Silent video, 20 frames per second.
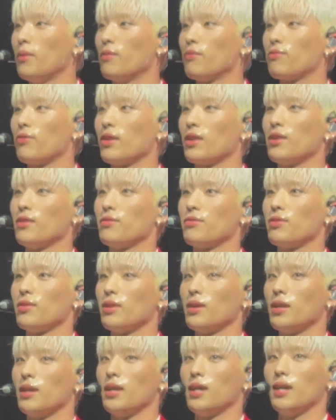in front of
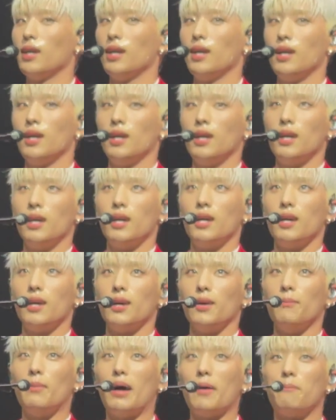
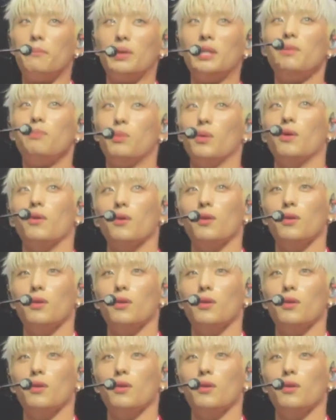my people.